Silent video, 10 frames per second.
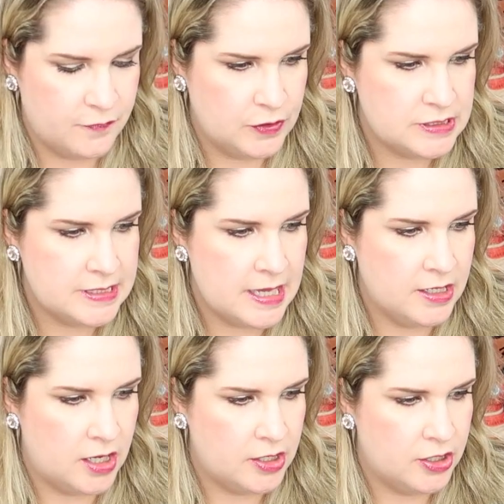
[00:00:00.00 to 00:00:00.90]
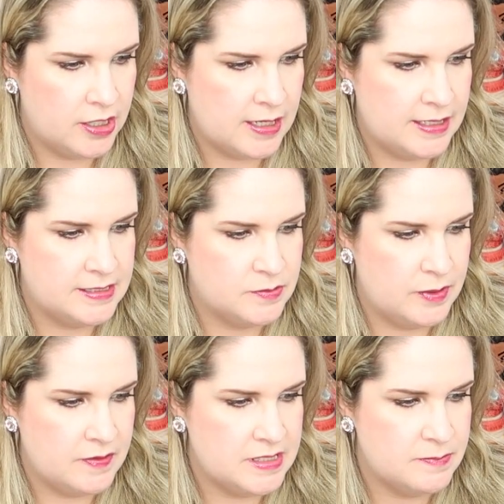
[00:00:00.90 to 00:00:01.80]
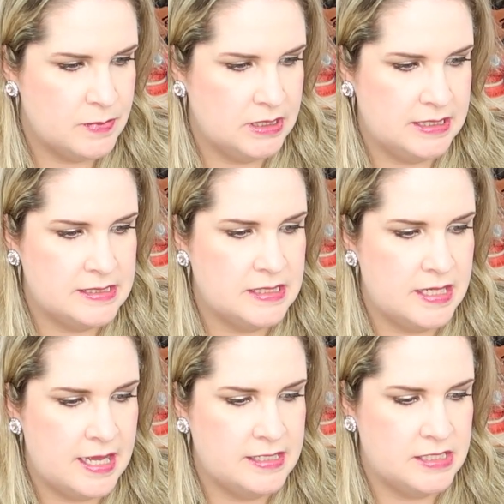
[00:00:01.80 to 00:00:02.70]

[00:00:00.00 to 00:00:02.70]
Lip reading: the first thing I got her is one of these Melissa and